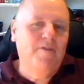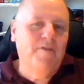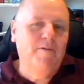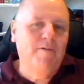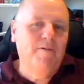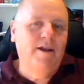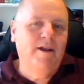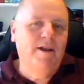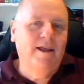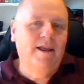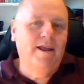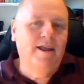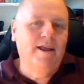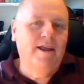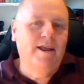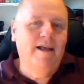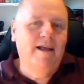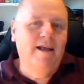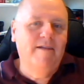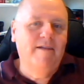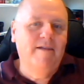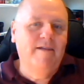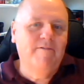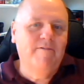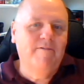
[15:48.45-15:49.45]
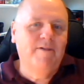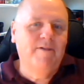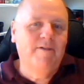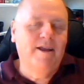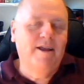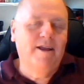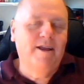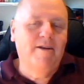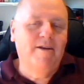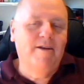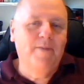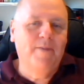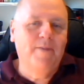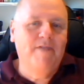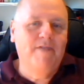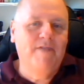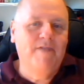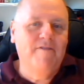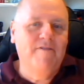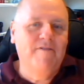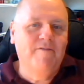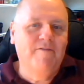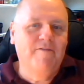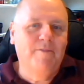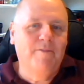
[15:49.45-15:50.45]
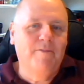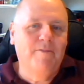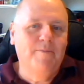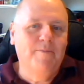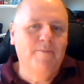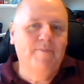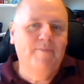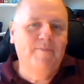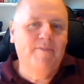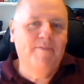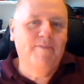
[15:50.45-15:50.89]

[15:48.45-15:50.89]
really going to benefit from